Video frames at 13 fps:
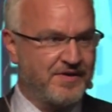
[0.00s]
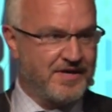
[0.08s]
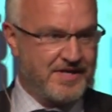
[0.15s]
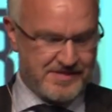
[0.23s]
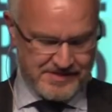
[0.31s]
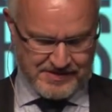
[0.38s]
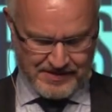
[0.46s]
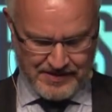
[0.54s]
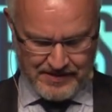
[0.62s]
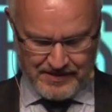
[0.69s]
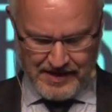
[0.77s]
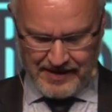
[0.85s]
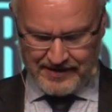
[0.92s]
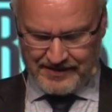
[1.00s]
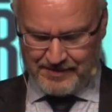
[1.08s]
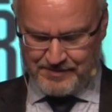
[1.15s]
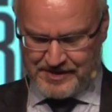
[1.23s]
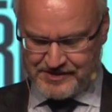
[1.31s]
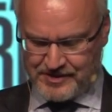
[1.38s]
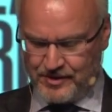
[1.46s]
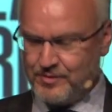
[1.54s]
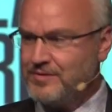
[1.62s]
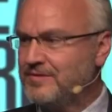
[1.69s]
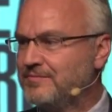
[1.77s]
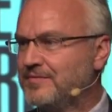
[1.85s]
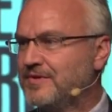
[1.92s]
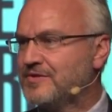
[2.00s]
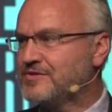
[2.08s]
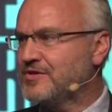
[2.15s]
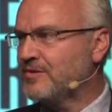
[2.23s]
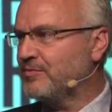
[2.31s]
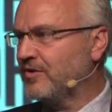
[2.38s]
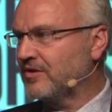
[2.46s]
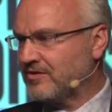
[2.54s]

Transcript: as uh, academics go, Sir Paul